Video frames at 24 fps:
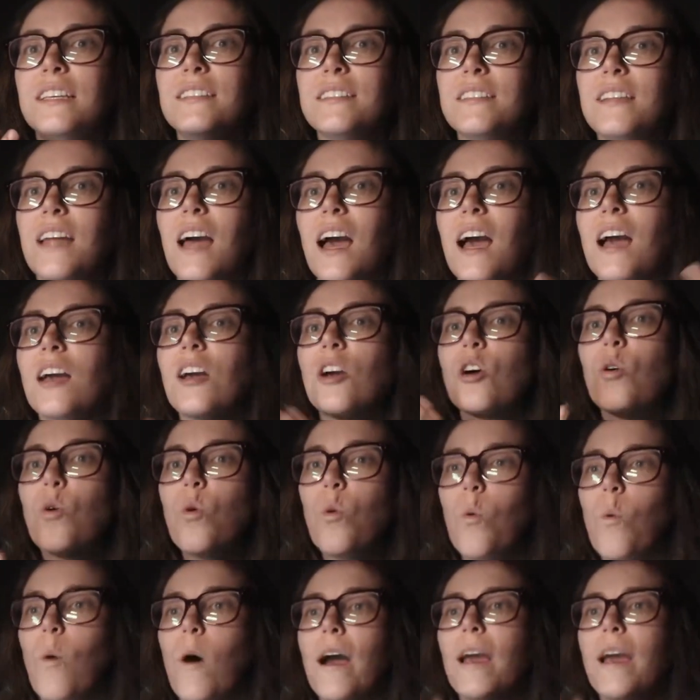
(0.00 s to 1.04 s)
he's not
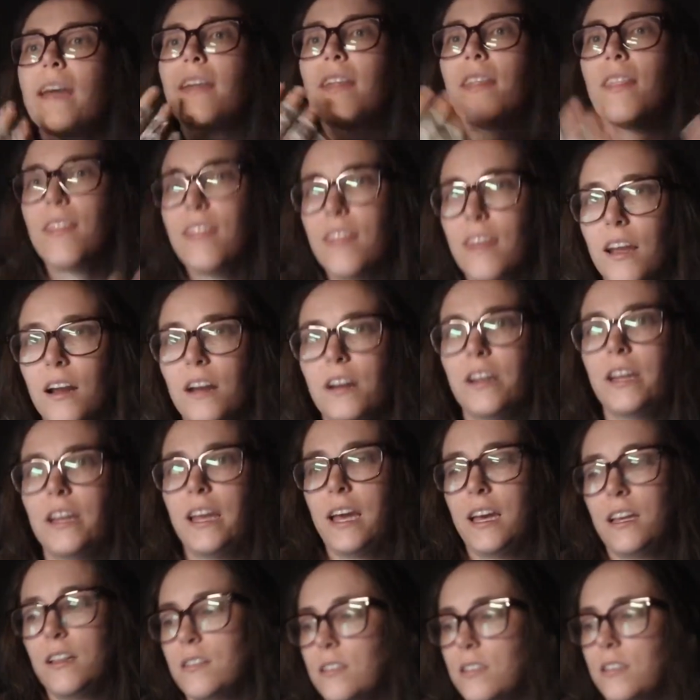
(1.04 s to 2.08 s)
quite there
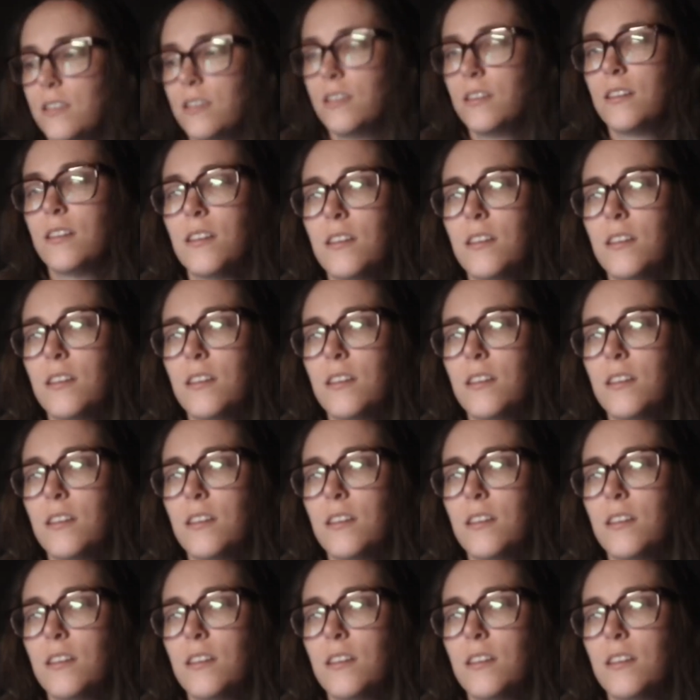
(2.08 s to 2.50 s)
yet.